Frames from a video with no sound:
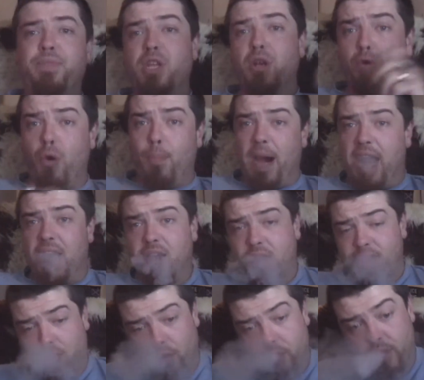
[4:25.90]
Go back, have
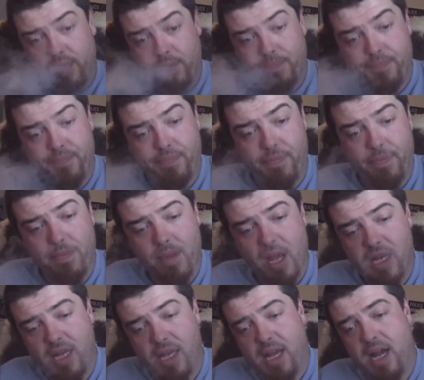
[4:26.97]
a look,
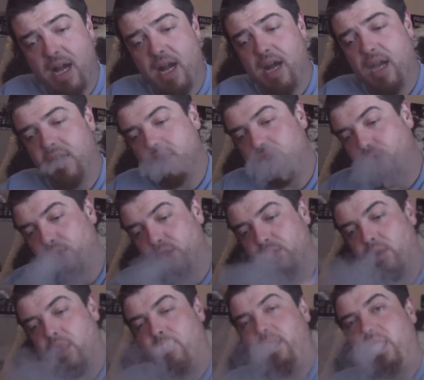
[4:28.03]
and you'll see
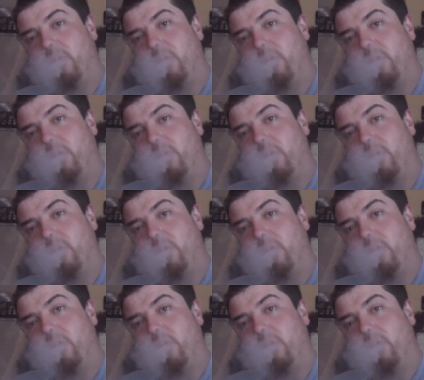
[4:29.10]
what I mean